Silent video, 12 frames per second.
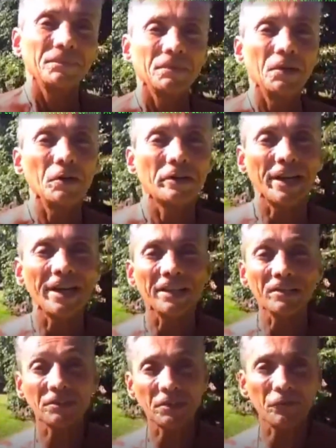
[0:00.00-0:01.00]
Okay,
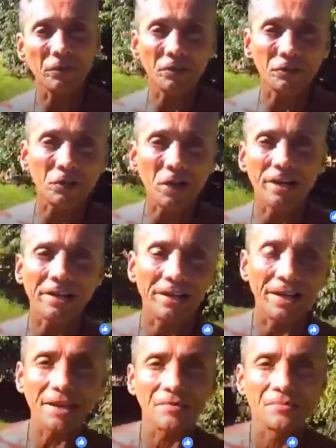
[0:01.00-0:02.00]
let's see if we can try it
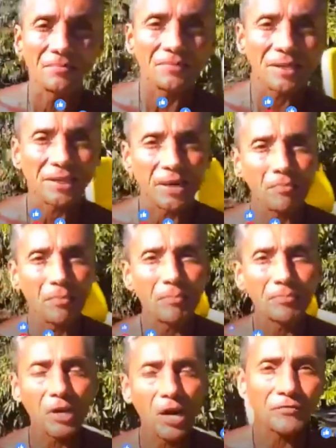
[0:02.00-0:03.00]
again. I got
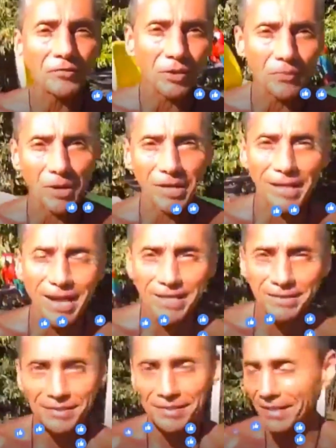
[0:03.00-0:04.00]
bumped off there on my
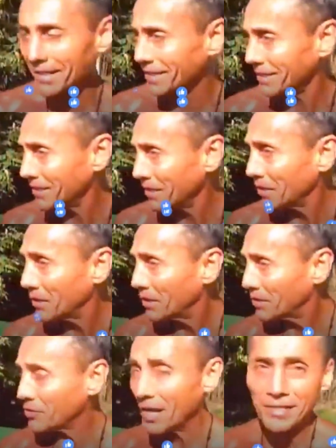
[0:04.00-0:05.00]
last uh,
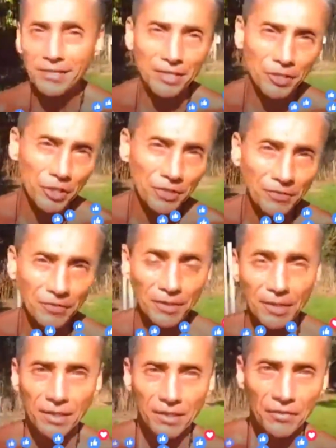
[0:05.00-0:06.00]
transition.
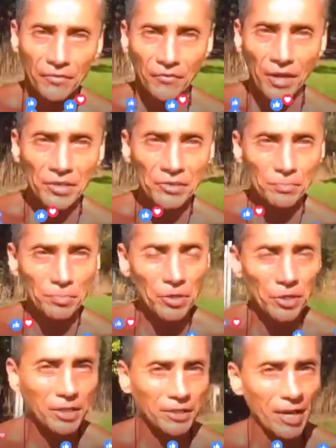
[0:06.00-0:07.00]

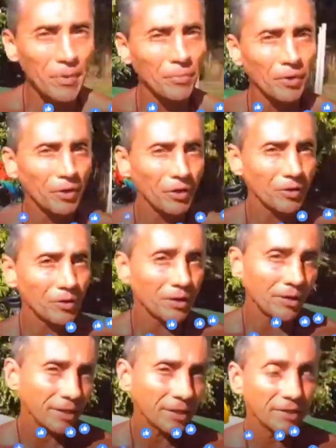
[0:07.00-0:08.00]
Facebook number
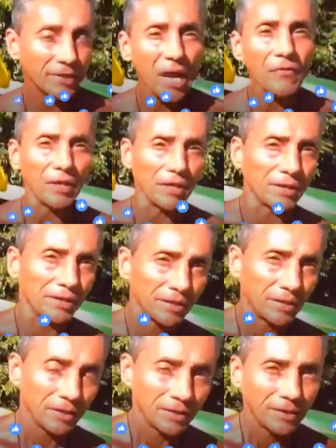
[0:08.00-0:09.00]
seven,
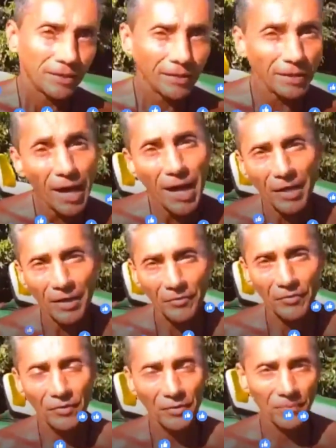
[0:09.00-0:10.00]

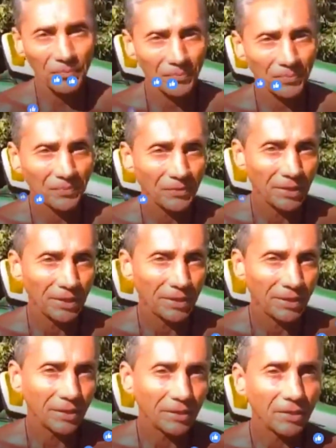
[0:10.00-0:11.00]
live.
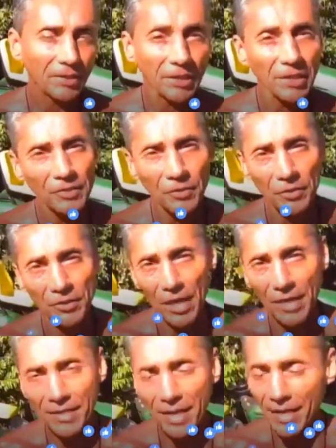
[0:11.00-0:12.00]
This is Easter
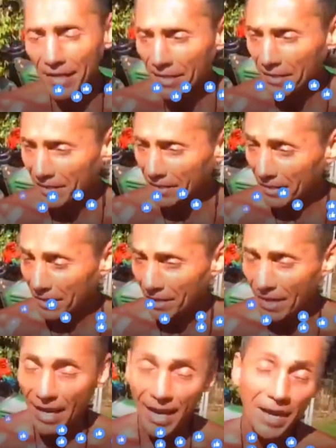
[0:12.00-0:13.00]
Sunday,
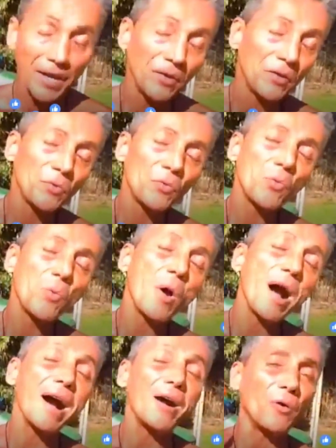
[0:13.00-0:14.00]
and
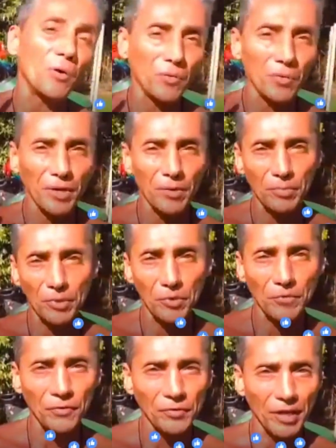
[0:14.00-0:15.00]
wow, what a
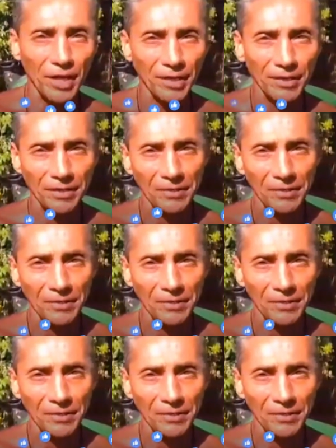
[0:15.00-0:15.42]
beautiful day.